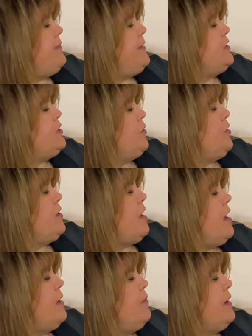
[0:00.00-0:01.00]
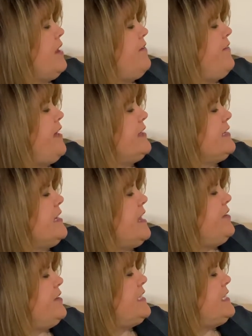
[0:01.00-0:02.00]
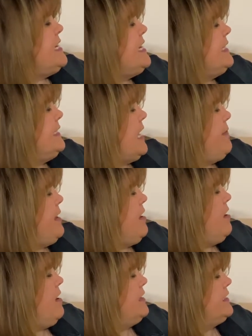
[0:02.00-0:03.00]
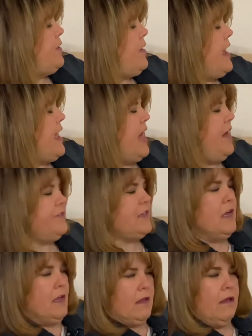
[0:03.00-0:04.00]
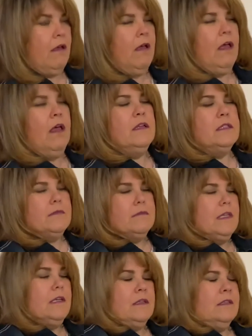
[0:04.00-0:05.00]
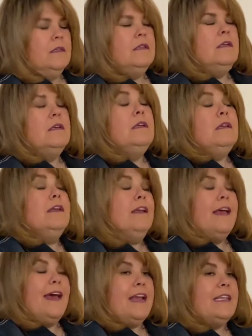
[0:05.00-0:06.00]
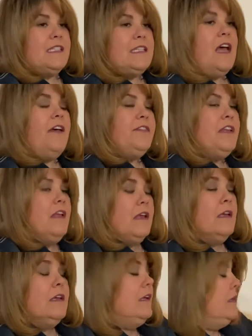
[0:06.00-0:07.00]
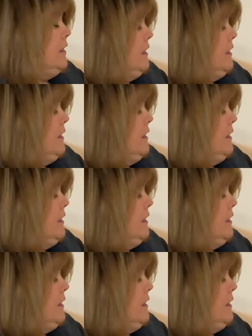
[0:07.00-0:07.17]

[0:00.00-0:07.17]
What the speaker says: the doorknob when I felt another sneeze coming on, so I huffed, and I snuffed, and